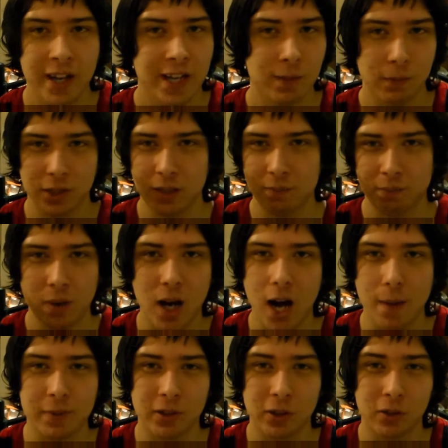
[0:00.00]
He wasn't
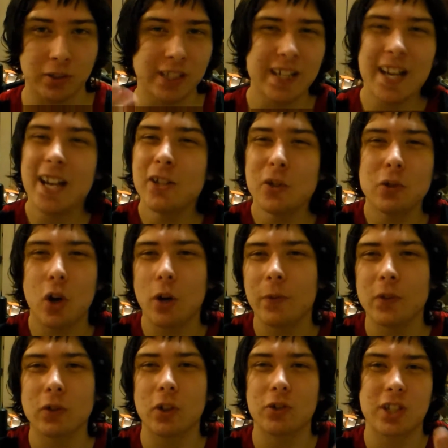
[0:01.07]
popular. Like, Andrew
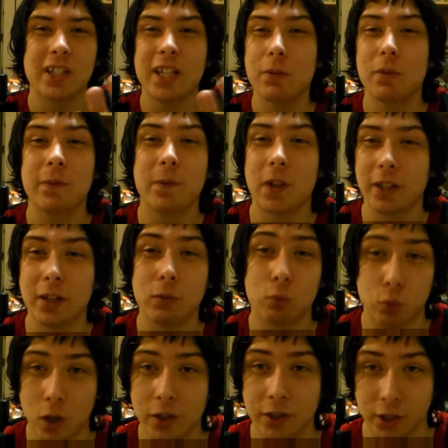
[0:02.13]
Garfield looks like he would fucking
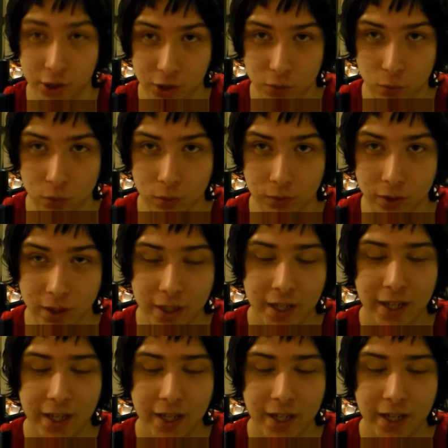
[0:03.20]
run the school.